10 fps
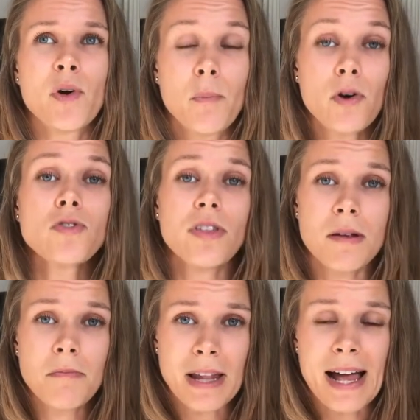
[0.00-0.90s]
both
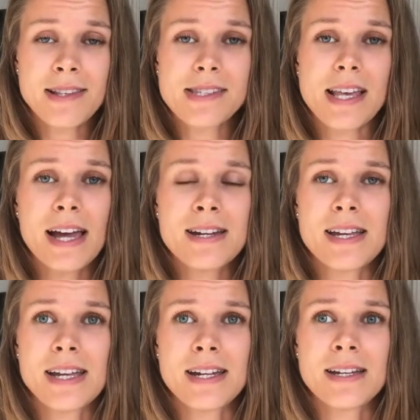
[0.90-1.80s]
in plants
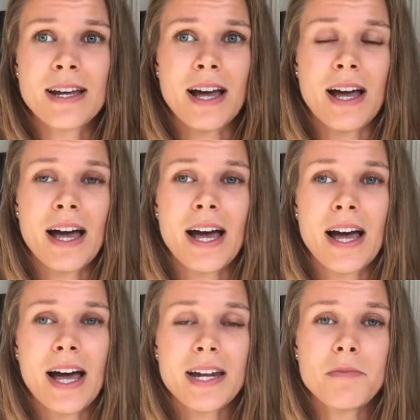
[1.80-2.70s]
and in
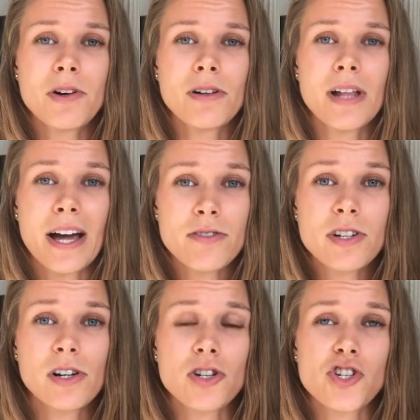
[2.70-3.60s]
animal
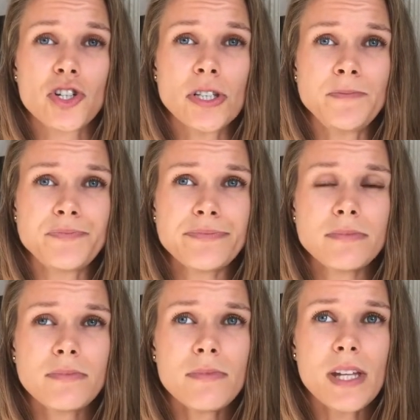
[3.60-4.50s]
agriculture.
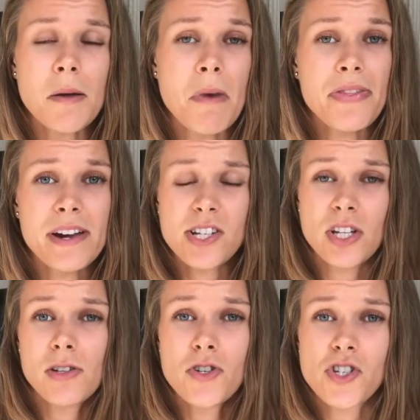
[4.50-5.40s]
But there's a
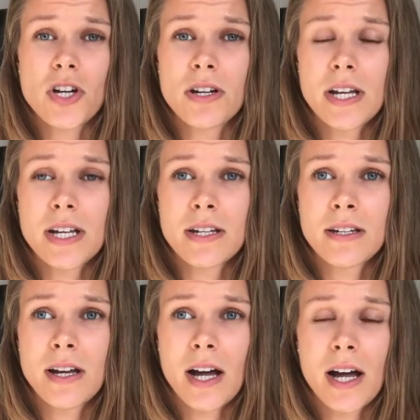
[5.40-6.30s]
solution
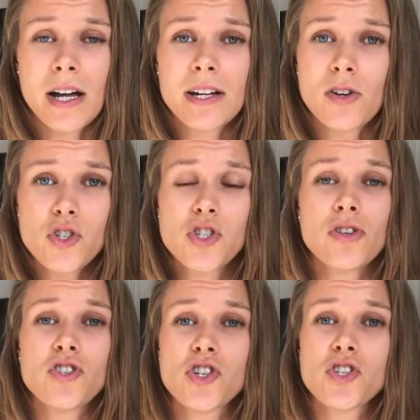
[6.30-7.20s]
in
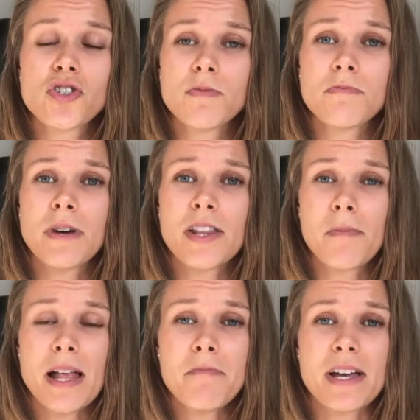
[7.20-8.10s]
also just by the
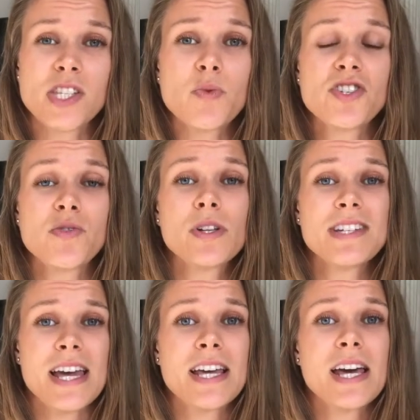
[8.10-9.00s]
plant base, which will
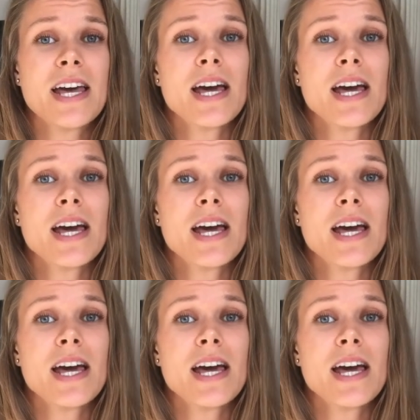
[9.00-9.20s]
take